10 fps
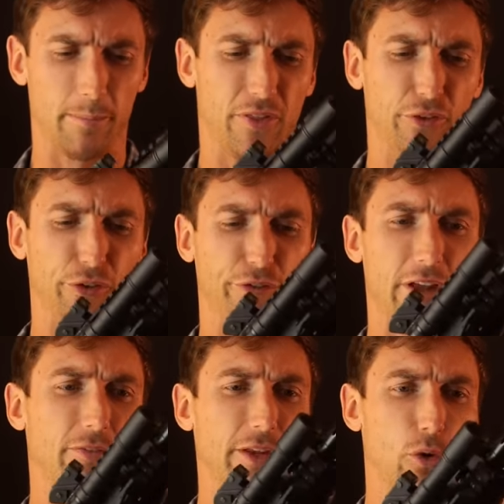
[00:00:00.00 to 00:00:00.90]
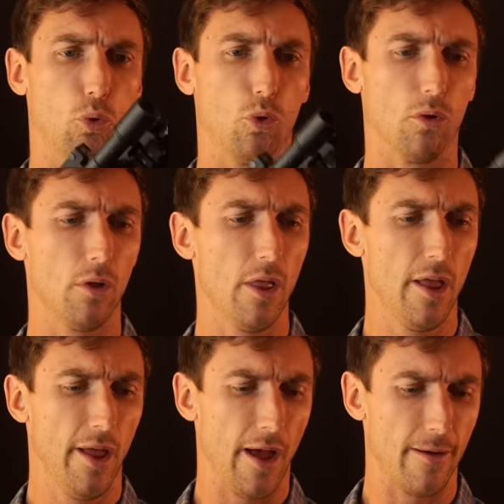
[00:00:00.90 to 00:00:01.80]
But this is definitely cool
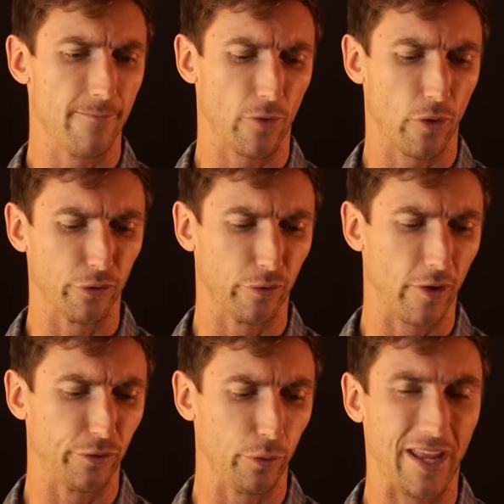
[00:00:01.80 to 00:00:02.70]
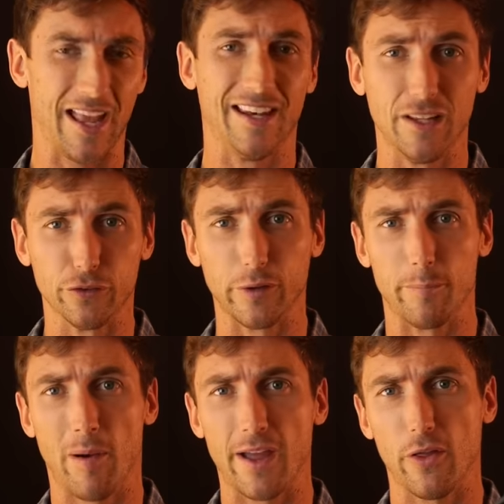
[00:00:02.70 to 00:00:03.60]
um, for those of us who can't easily
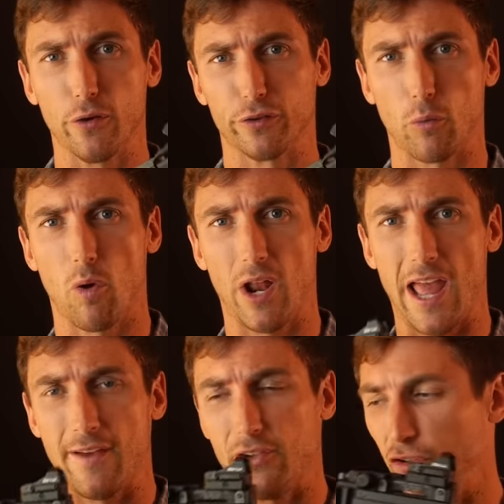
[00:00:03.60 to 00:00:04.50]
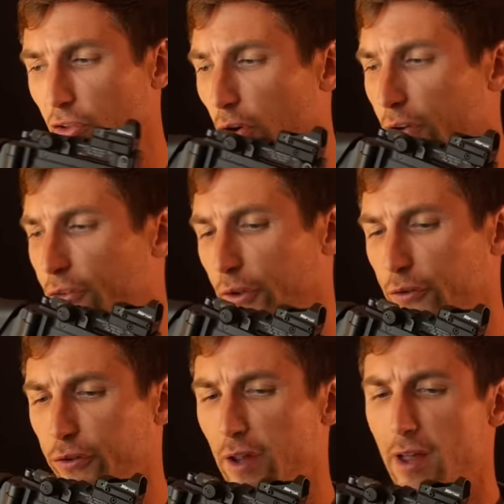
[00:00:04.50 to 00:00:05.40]
buy those and want to have a
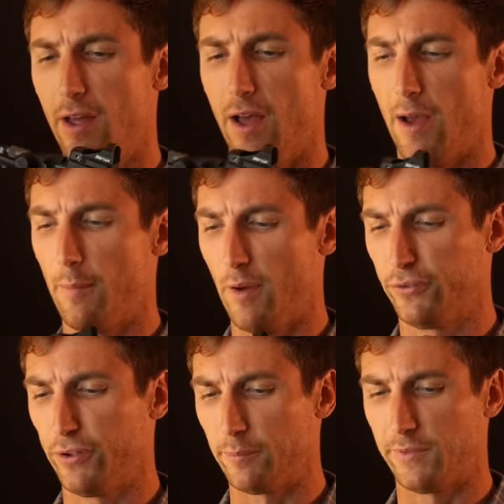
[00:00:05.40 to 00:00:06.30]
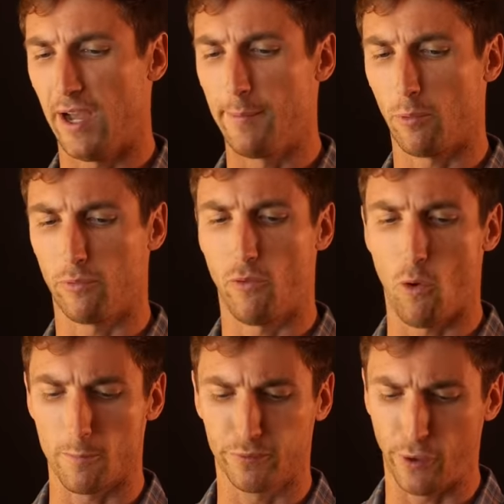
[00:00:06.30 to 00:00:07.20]
G36 um, of some type or
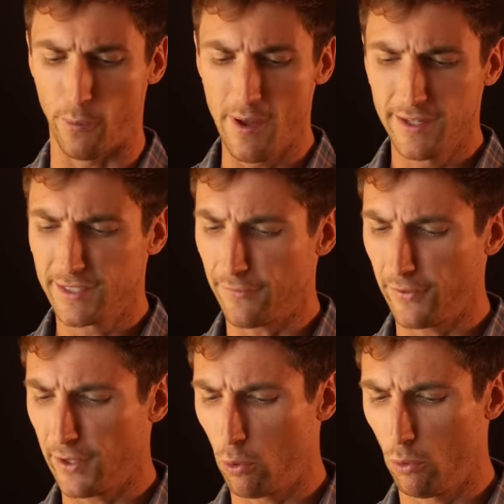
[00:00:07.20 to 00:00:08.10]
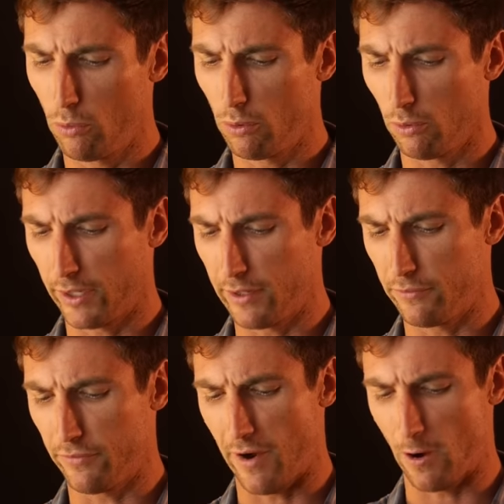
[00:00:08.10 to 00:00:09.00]
form. So definitely a cool
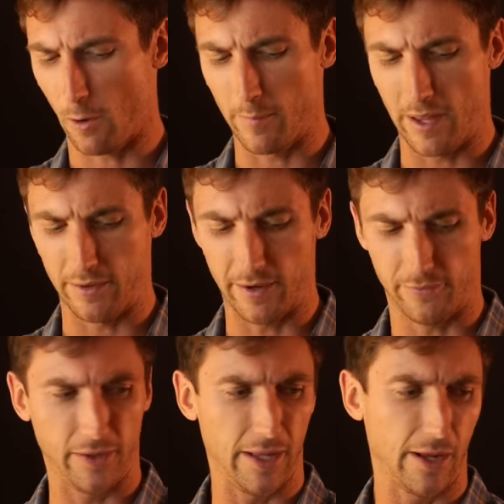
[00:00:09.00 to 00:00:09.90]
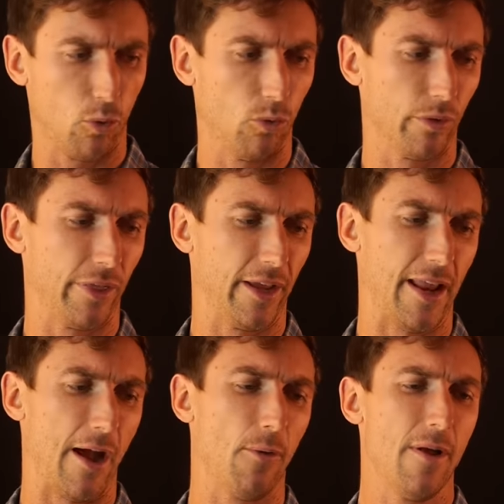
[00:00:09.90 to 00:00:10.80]
looking firearm and definitely a cool thing.
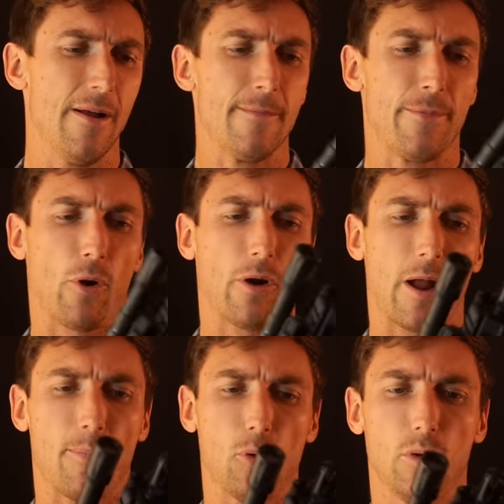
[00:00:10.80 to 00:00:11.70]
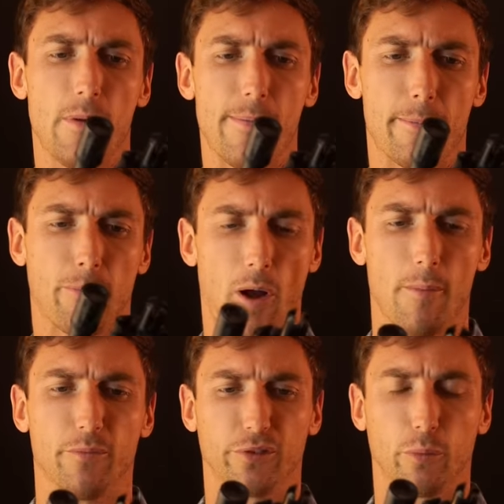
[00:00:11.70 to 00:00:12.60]
Now, there are a couple
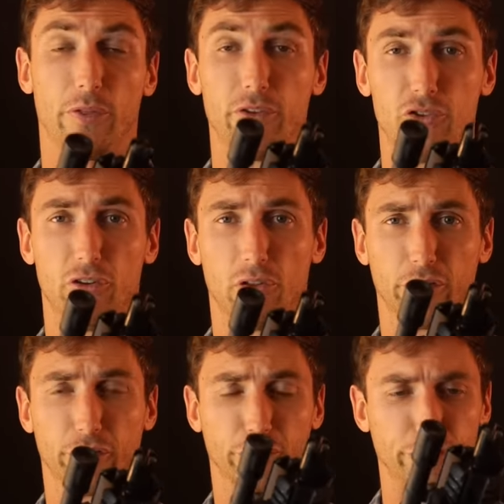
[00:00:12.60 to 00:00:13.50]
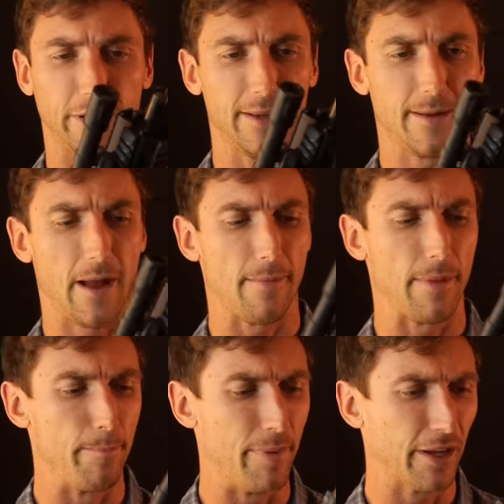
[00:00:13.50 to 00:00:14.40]
problems with the G36C. Um,
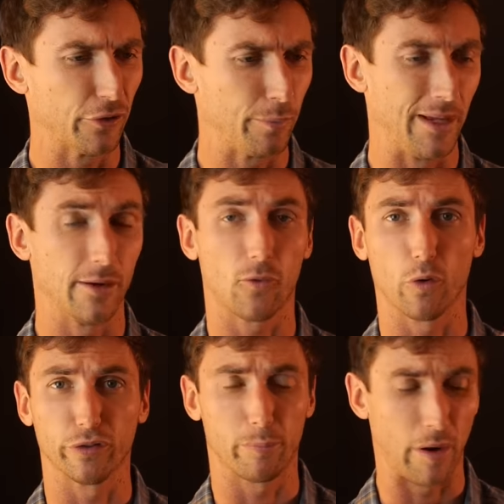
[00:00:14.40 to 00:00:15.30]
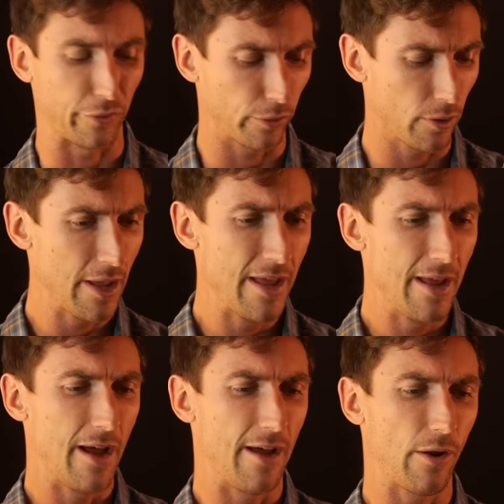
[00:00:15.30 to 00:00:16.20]
the biggest being, of course, suppressor.
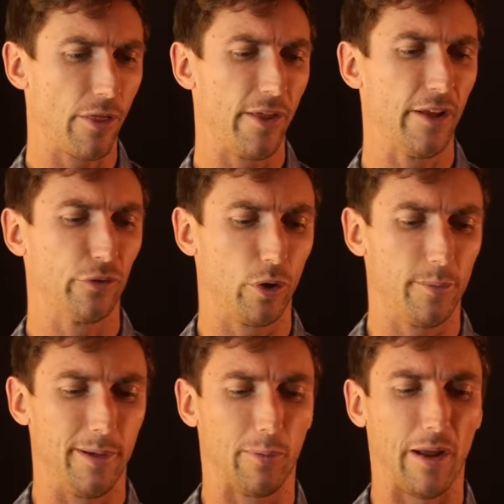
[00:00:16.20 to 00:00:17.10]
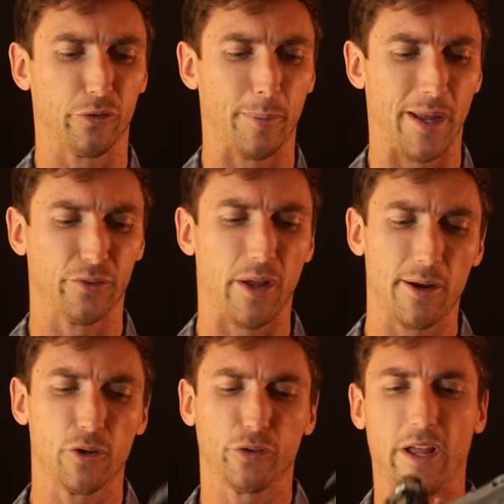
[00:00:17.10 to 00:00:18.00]
Another thing is going to be rail space. Now,
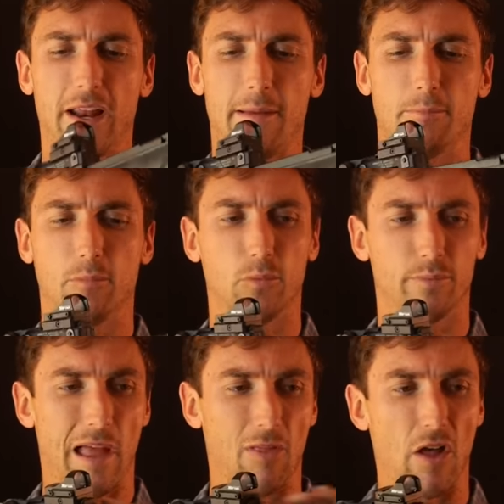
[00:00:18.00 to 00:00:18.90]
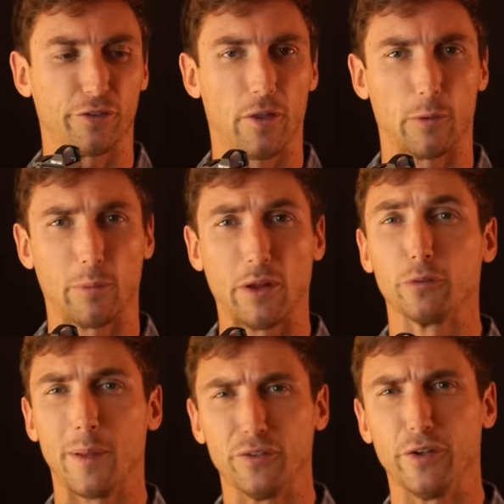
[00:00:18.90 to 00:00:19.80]
I understand I'm, I lost a lot of rail
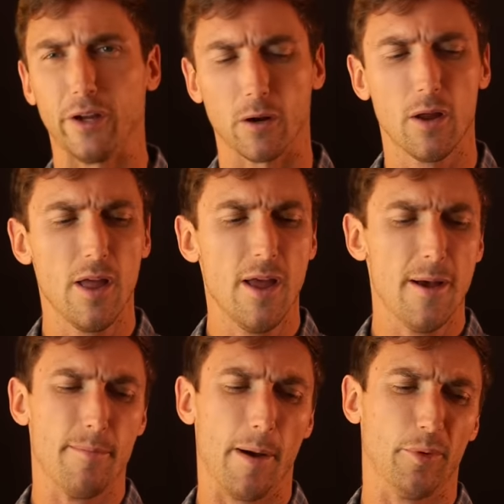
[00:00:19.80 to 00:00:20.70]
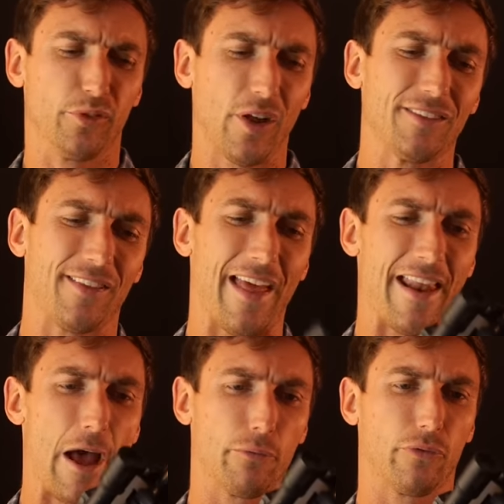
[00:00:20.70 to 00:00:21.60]
space here, but besides that,
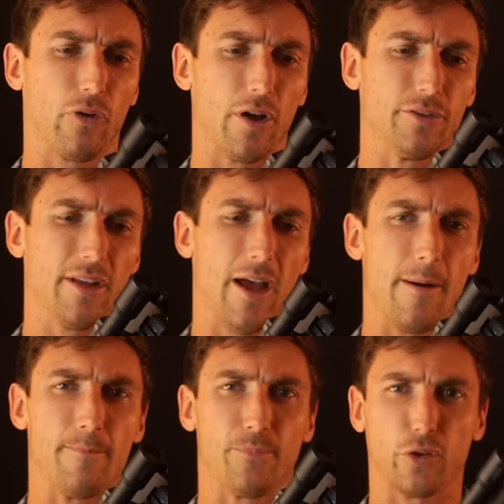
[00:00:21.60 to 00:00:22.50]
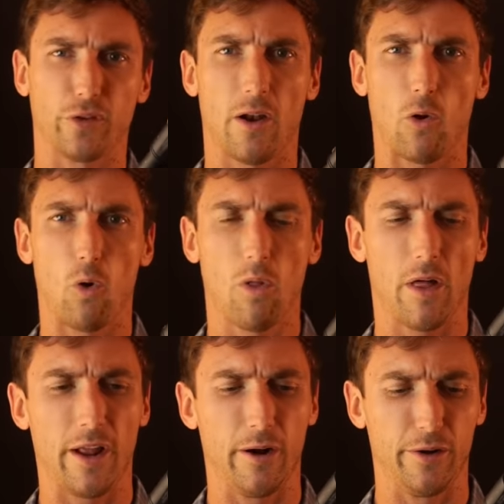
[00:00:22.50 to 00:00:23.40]
out front, um, there's not a whole
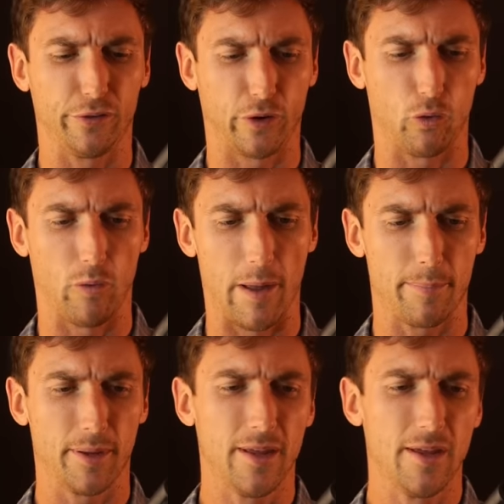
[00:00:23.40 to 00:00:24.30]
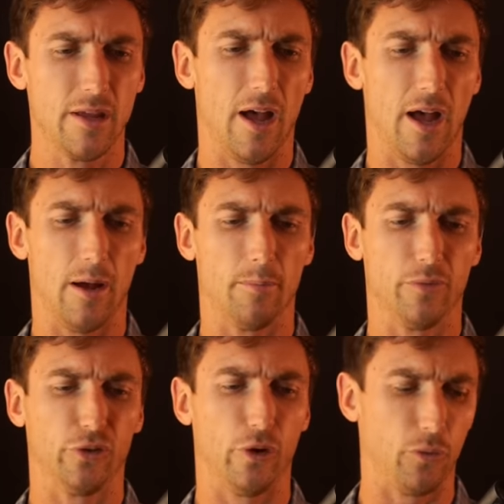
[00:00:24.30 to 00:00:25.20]
lot of areas to grip.
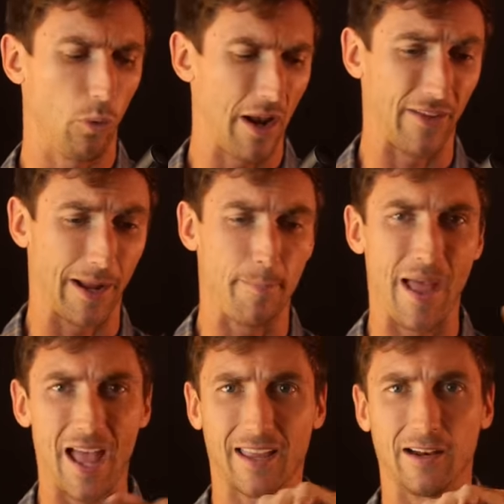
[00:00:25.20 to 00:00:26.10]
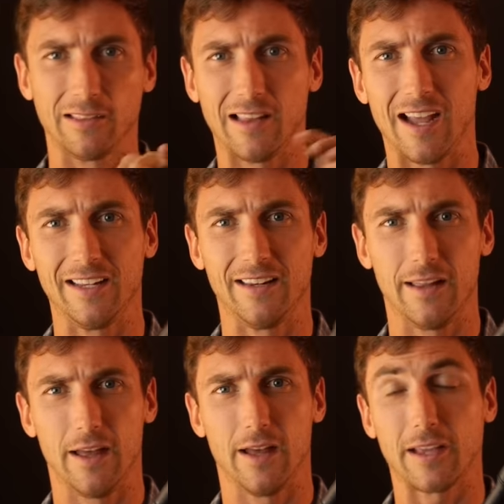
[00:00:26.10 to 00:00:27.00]
Um, so if you want to have like a PEQ and a light,
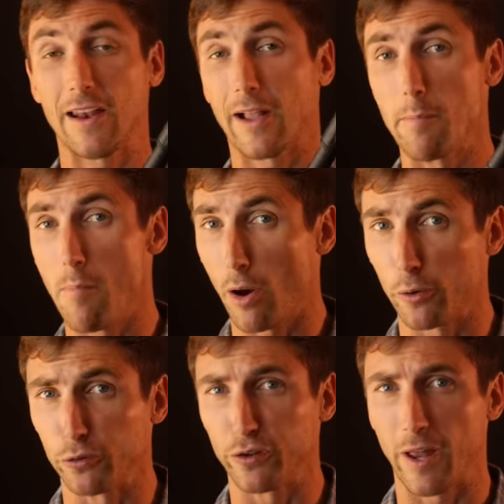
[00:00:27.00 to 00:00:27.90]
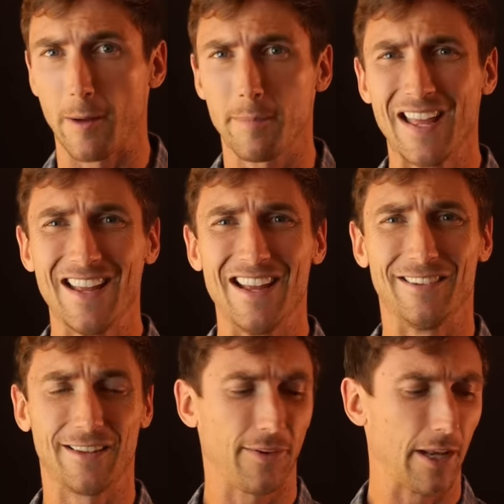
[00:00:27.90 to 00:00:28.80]
uh, kind of like a modern setup,
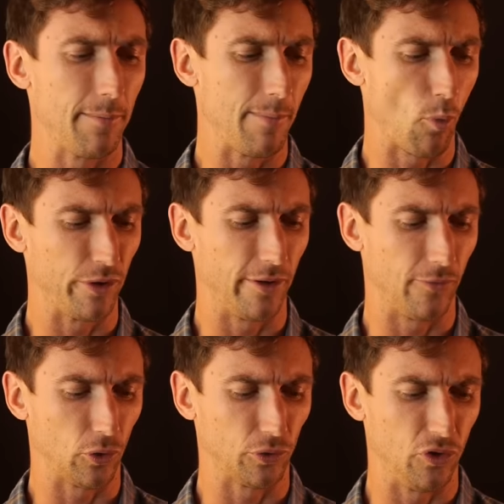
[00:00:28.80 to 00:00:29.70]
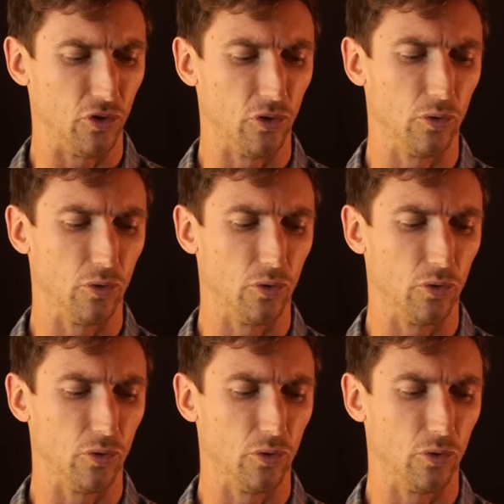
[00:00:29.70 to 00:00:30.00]
it's definitely gonna be more difficult to do.